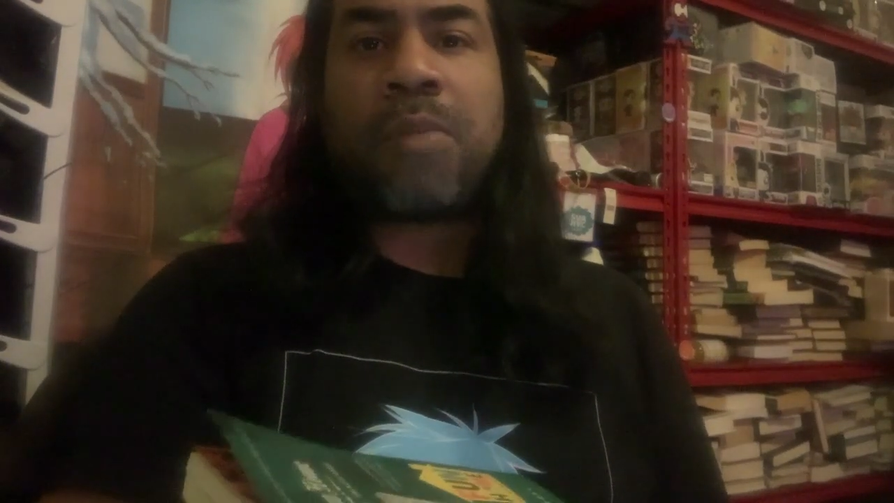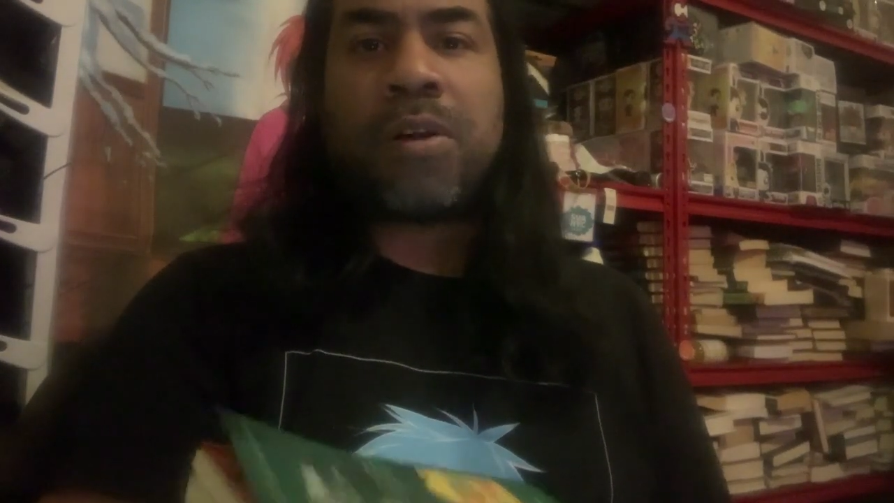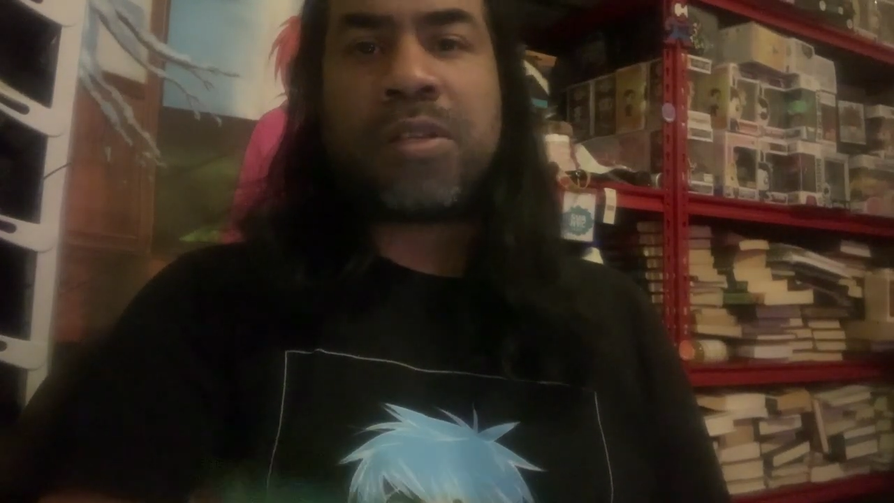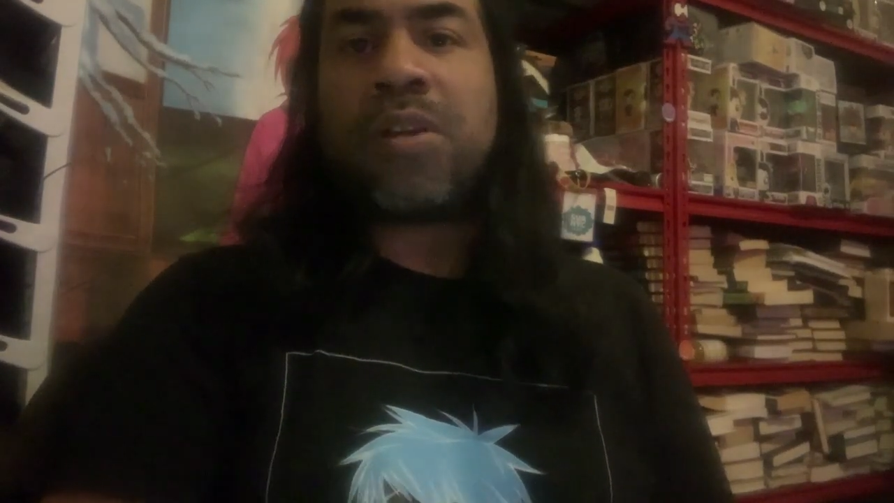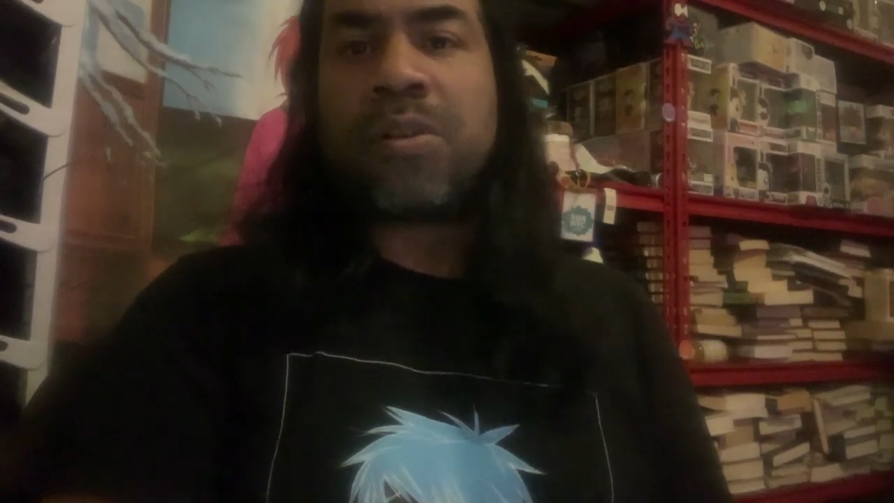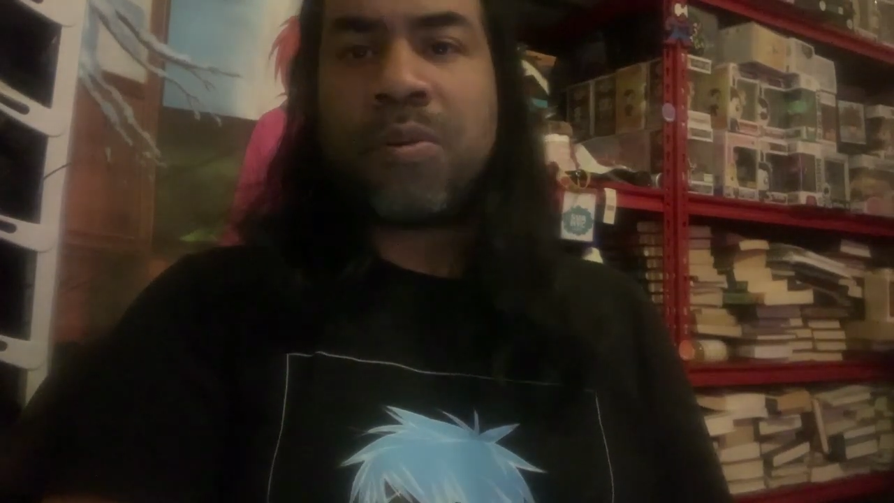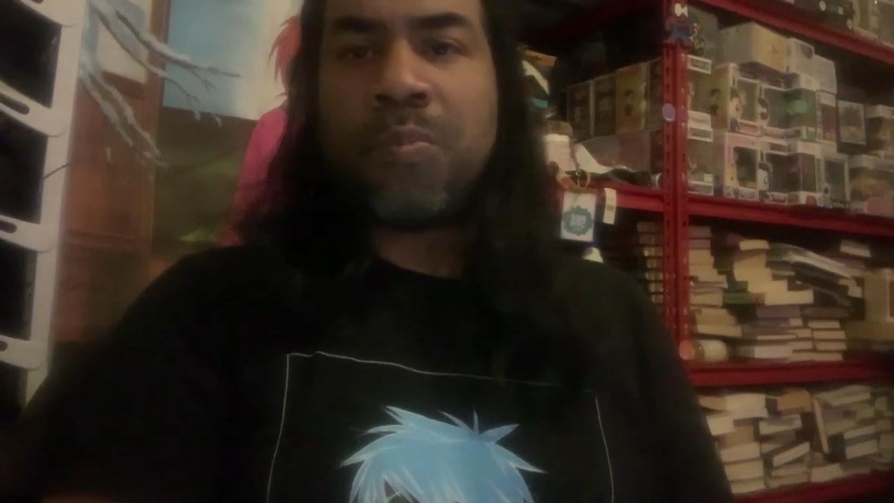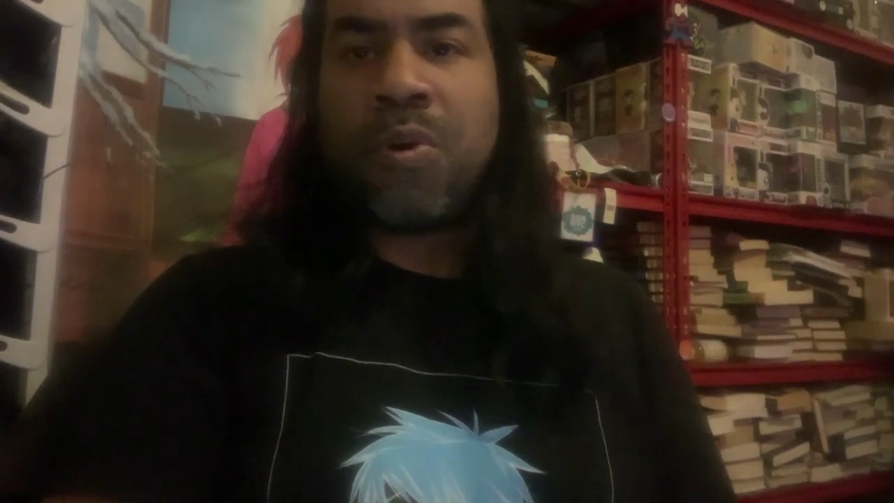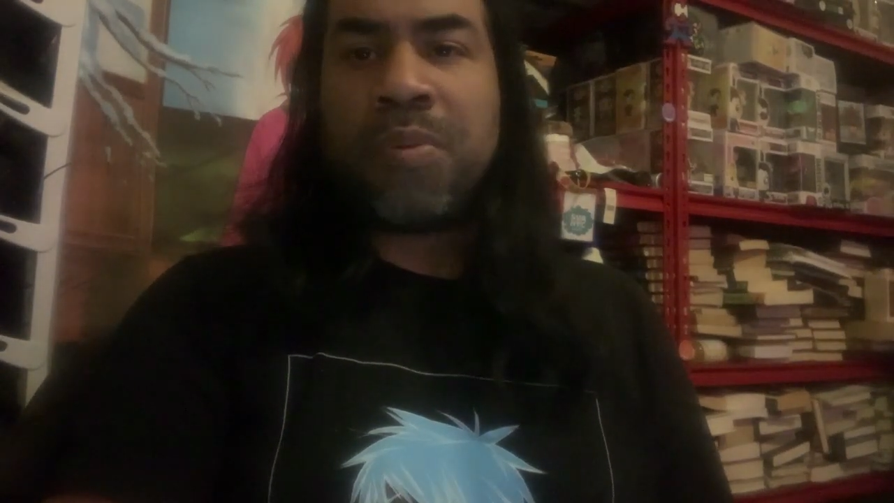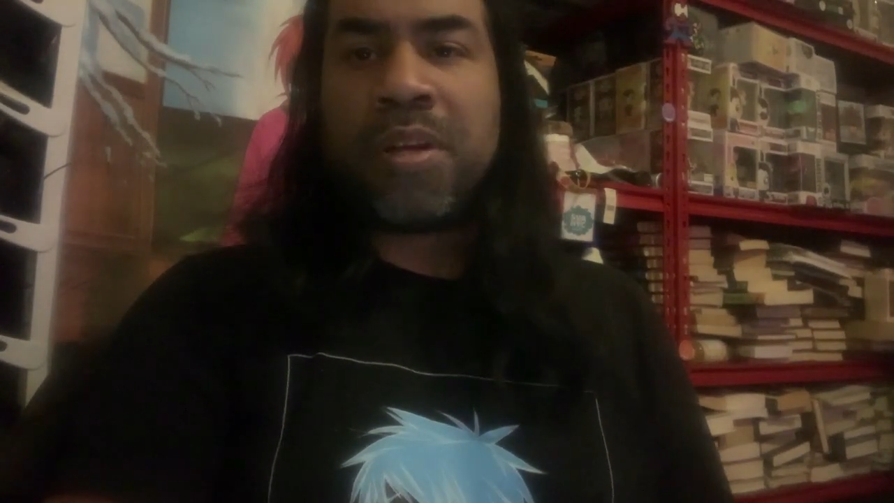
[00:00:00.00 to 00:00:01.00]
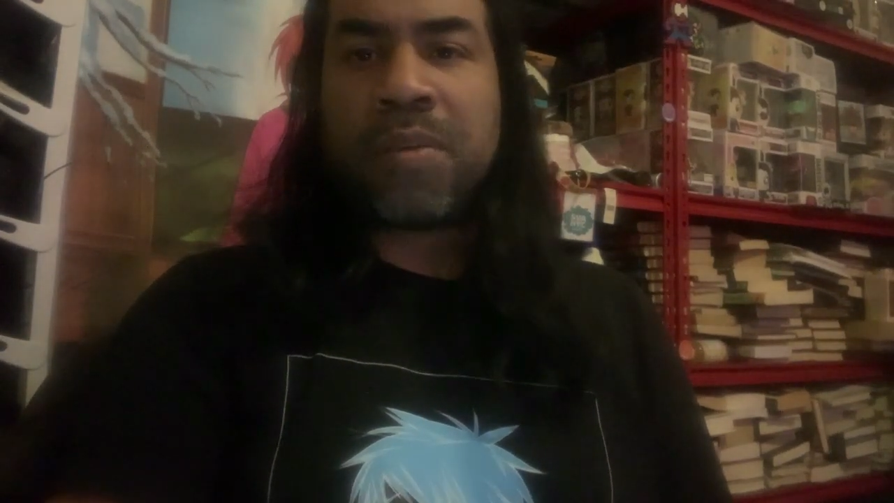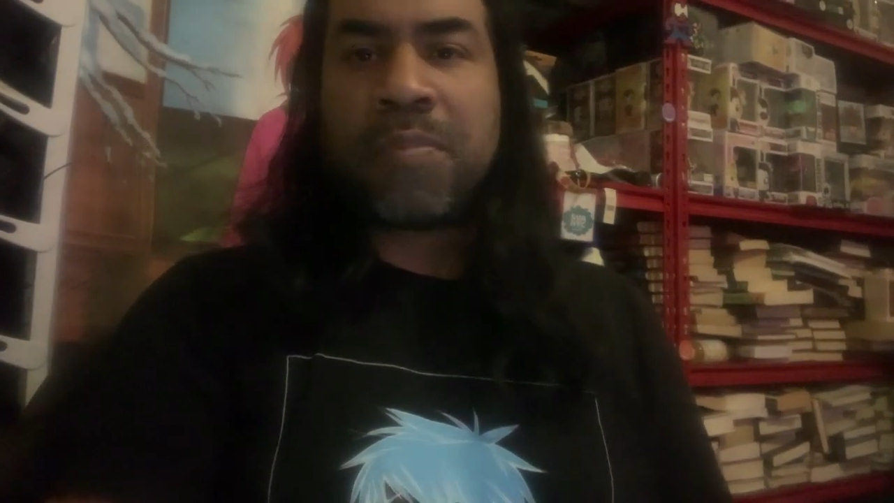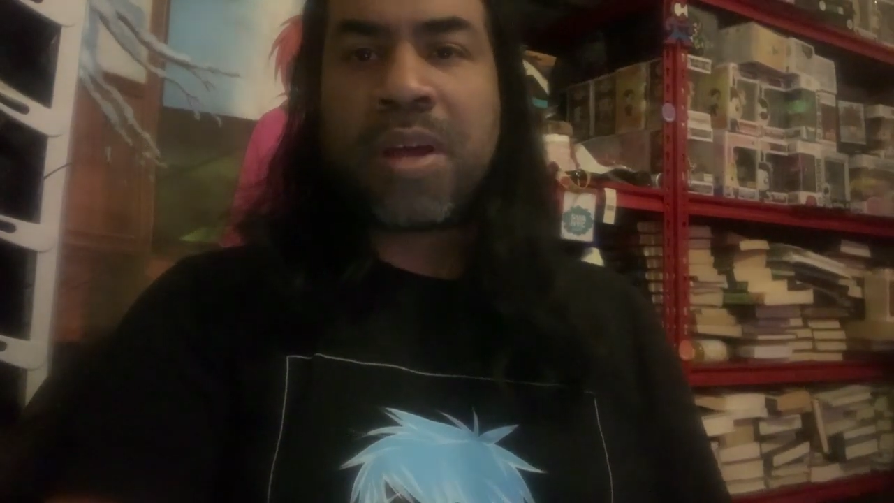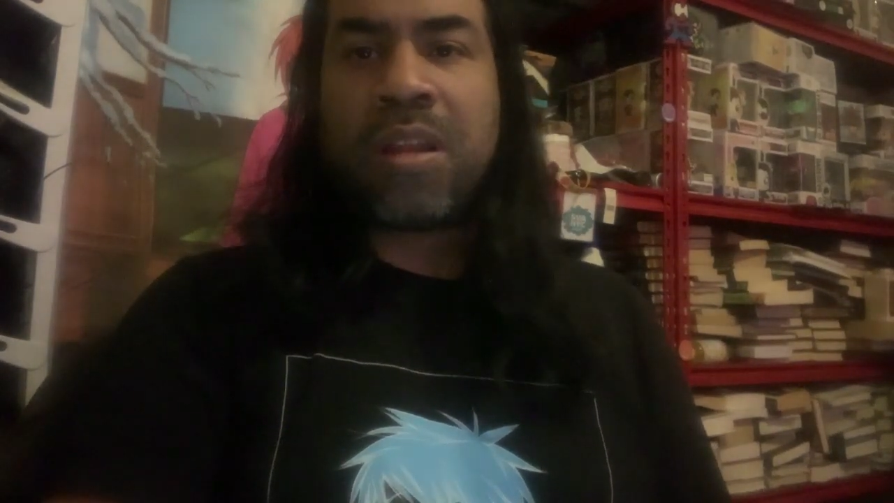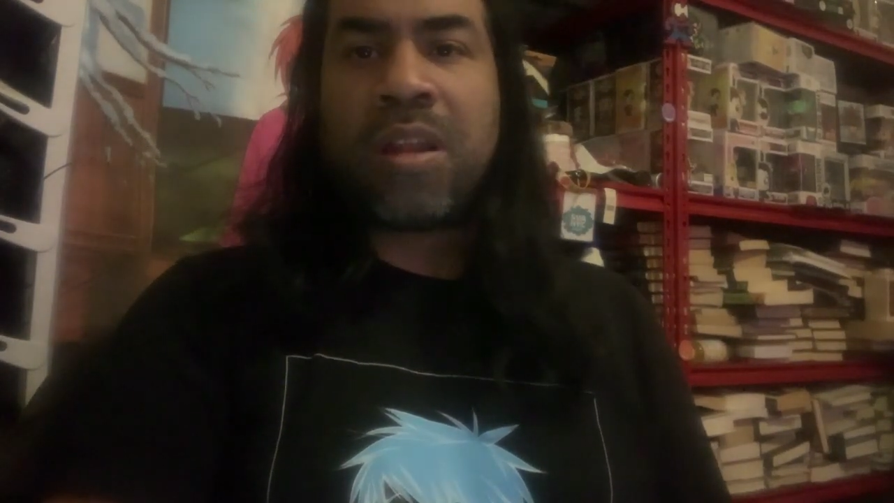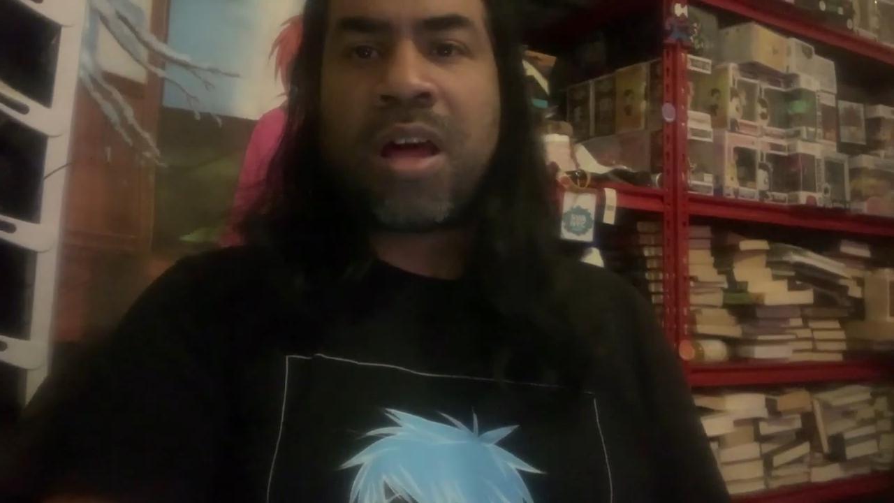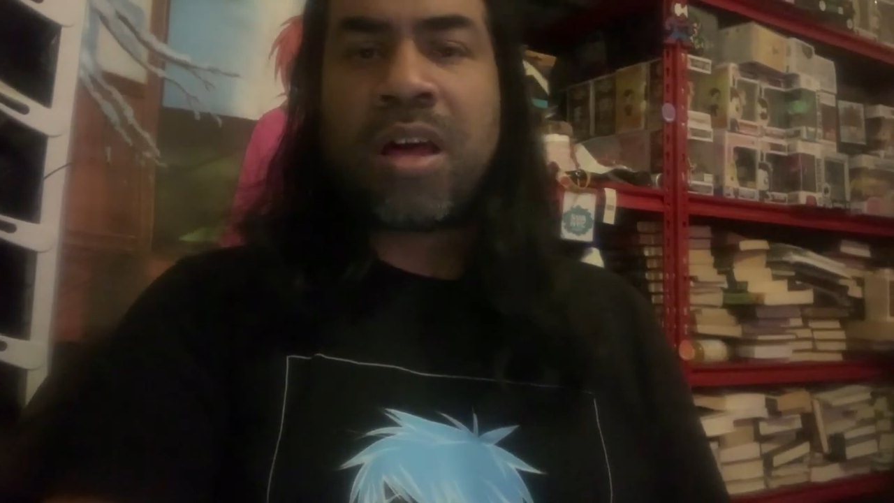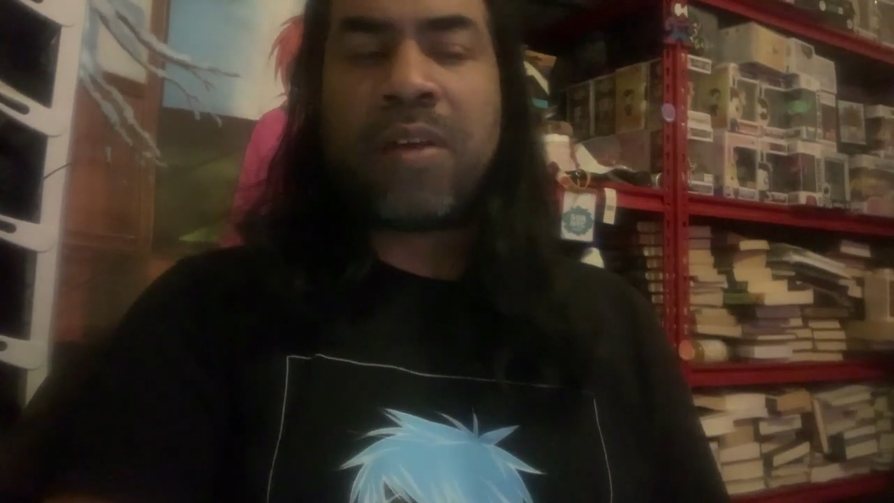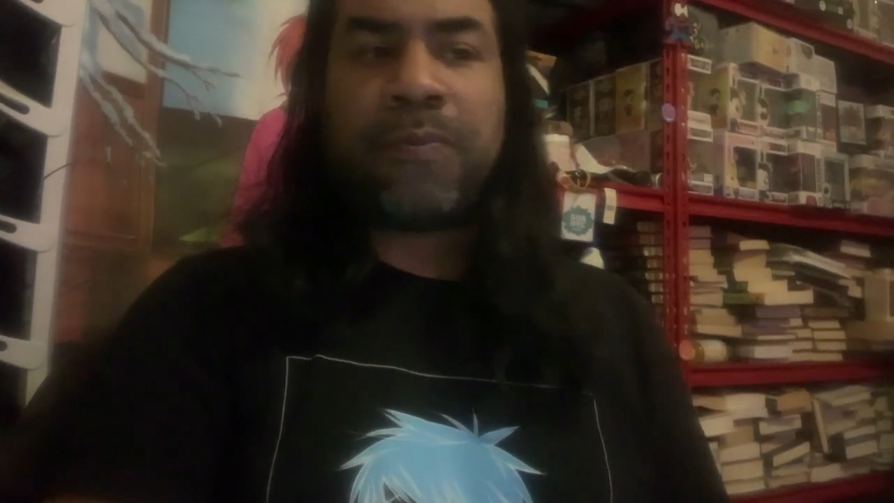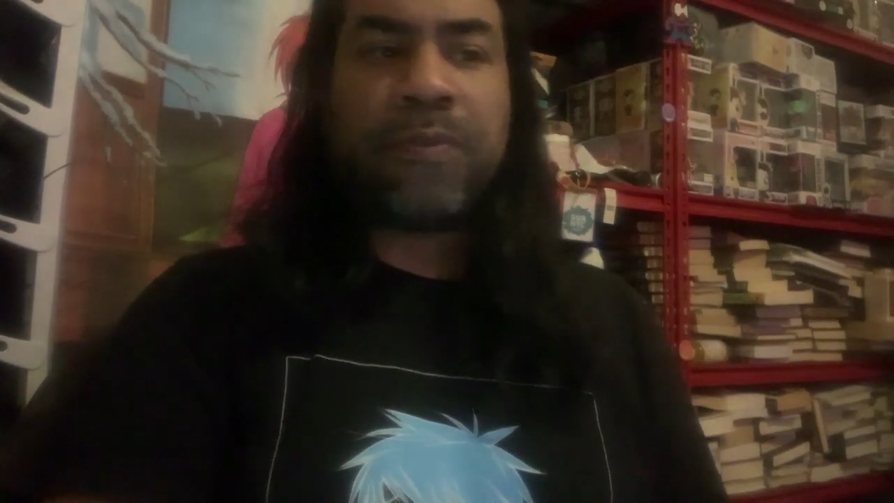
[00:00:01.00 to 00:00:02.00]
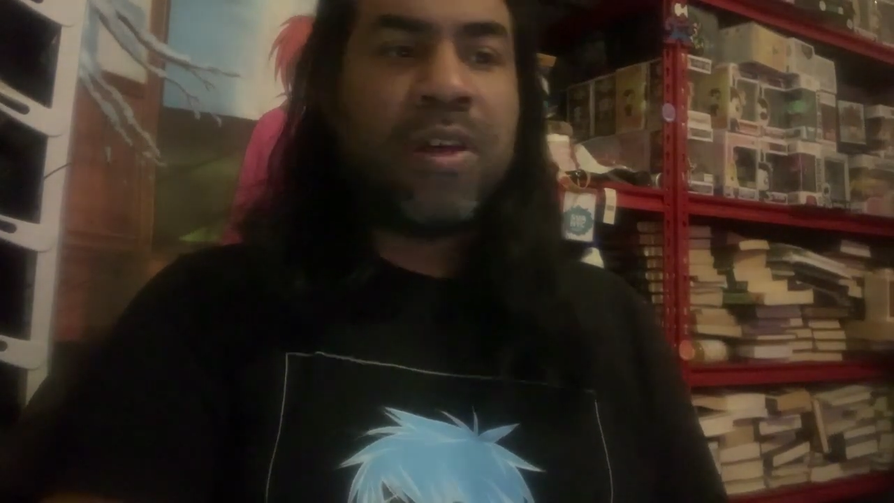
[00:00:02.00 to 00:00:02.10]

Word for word: particular moment in my life.